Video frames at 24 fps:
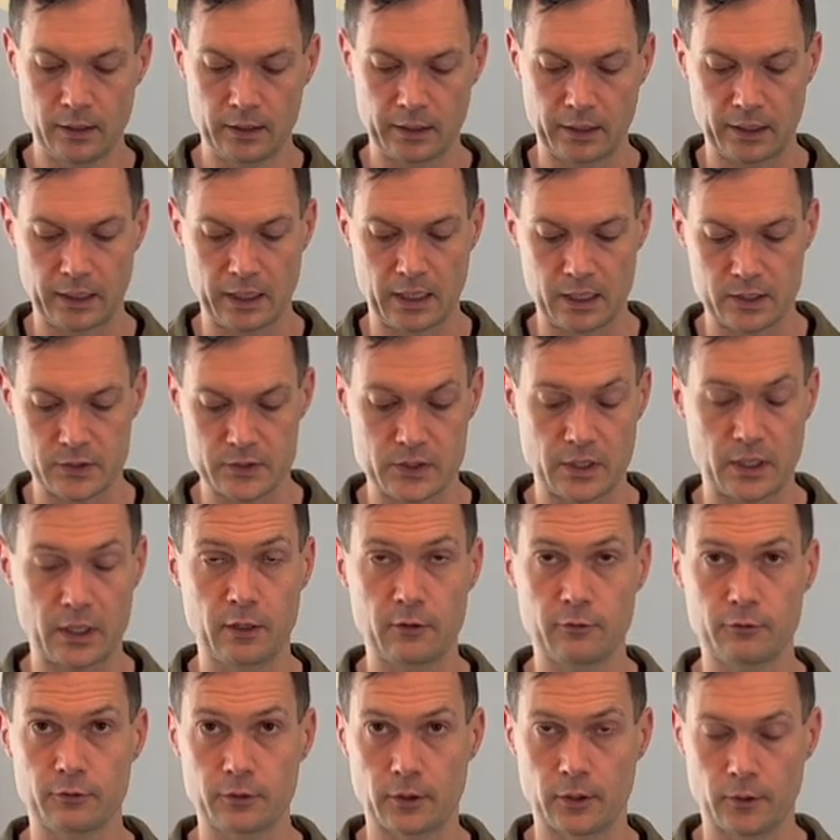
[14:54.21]
it has
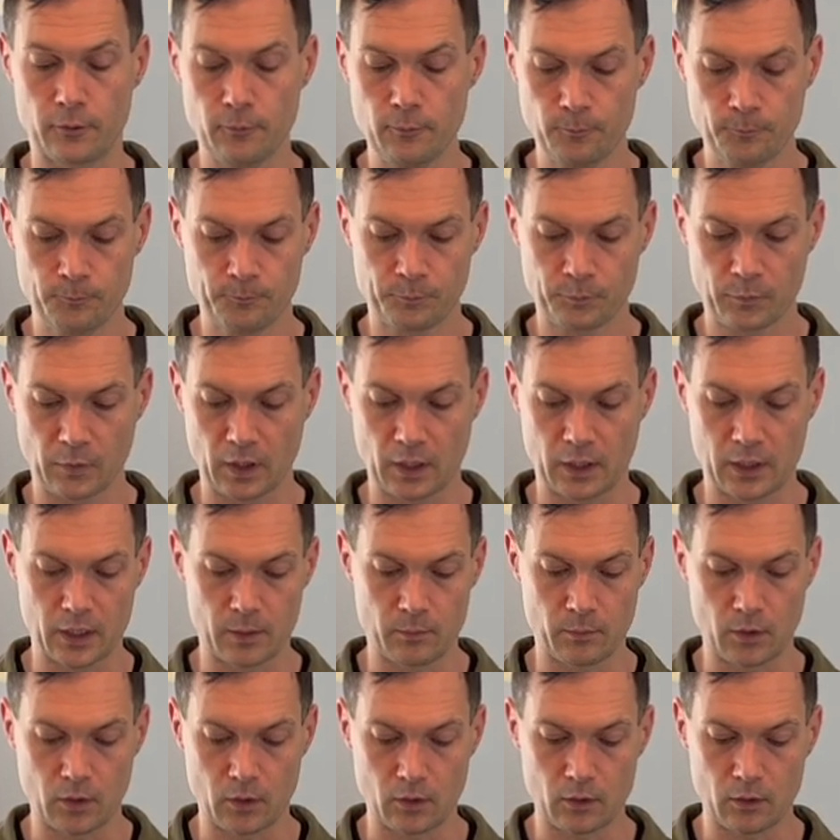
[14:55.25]
airflow,
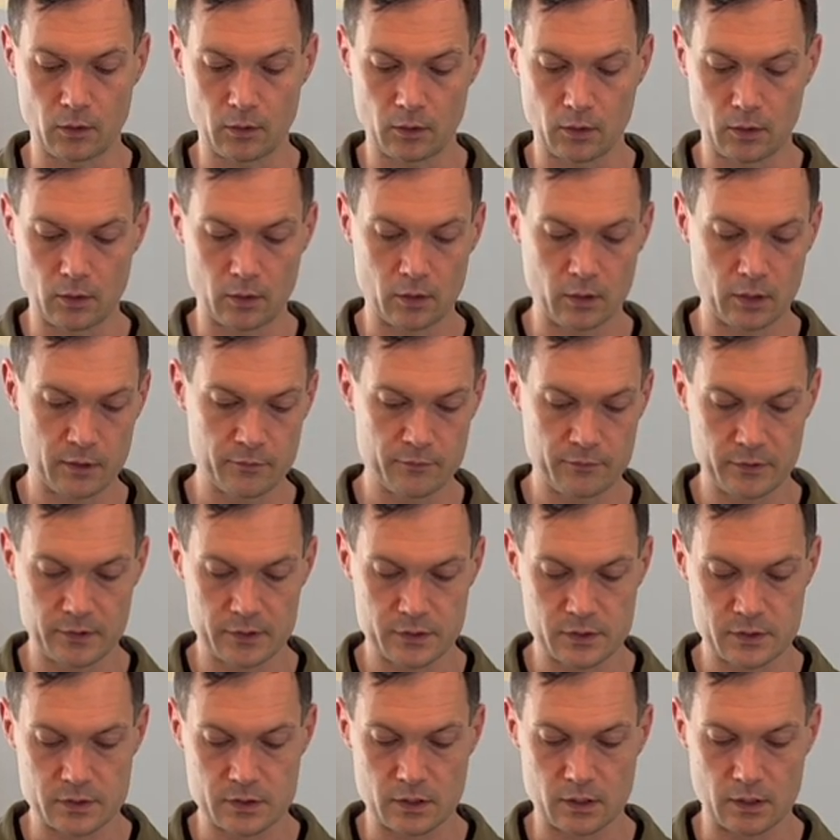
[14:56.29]
all of
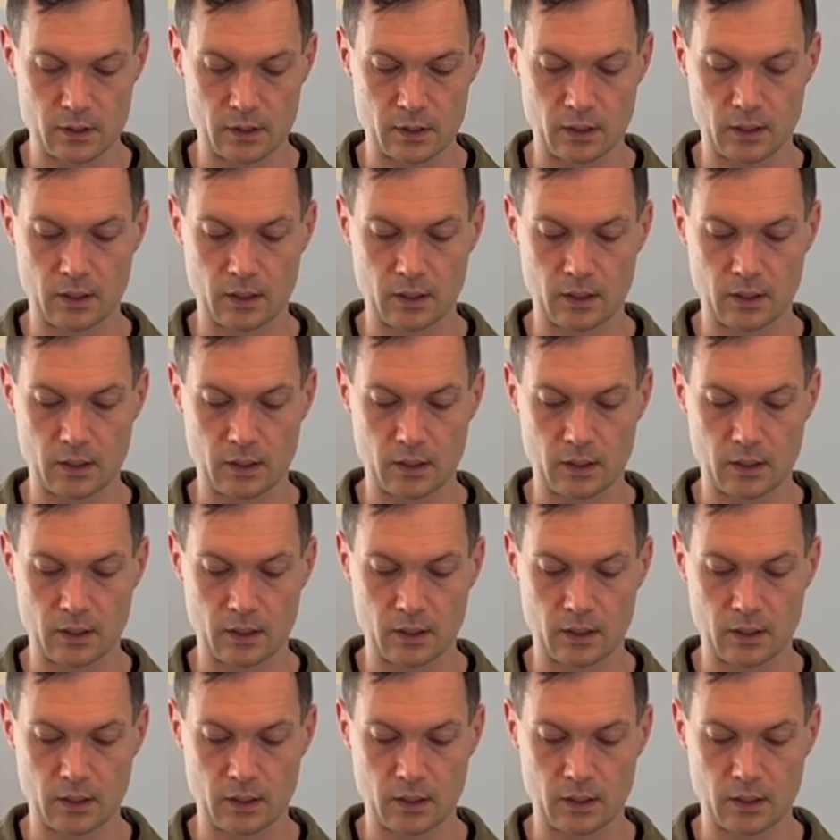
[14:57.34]
this